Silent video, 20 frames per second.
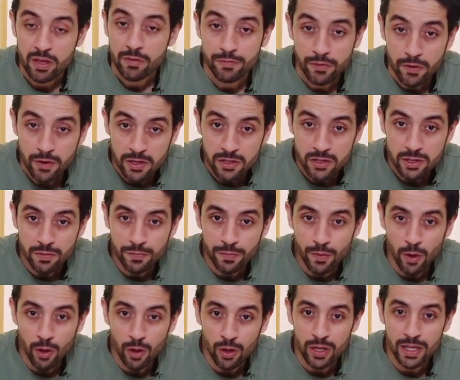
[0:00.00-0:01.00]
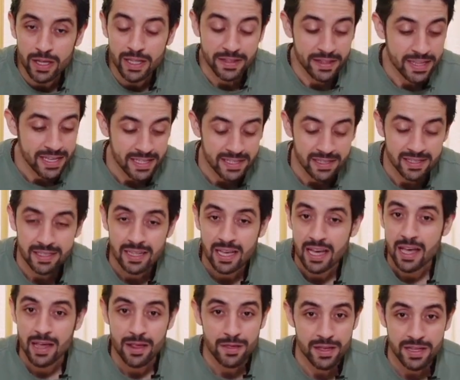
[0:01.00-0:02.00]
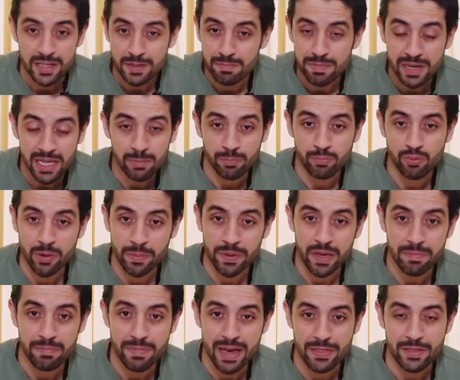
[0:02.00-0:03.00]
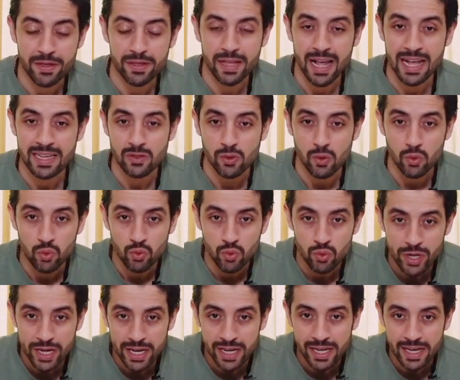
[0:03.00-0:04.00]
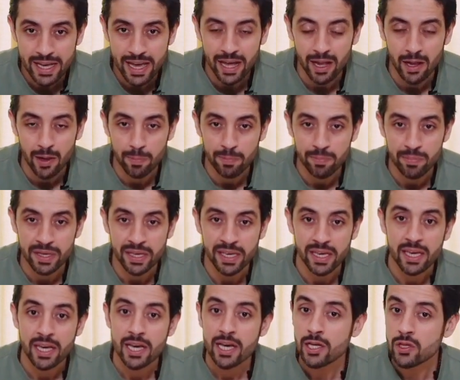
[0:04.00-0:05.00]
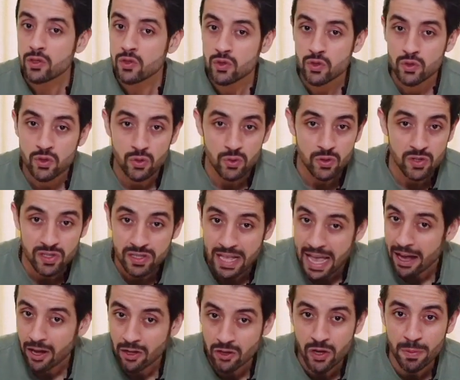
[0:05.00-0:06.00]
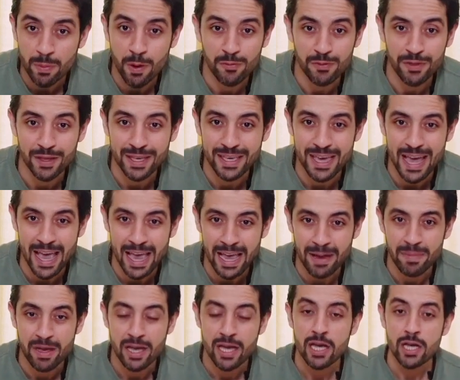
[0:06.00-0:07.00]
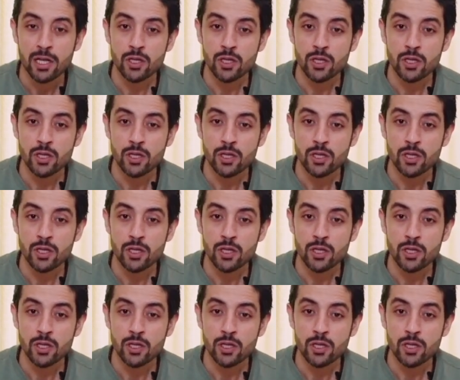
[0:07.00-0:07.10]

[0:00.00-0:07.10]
First of all, this meal prepping method has really helped me to stay on top of the game,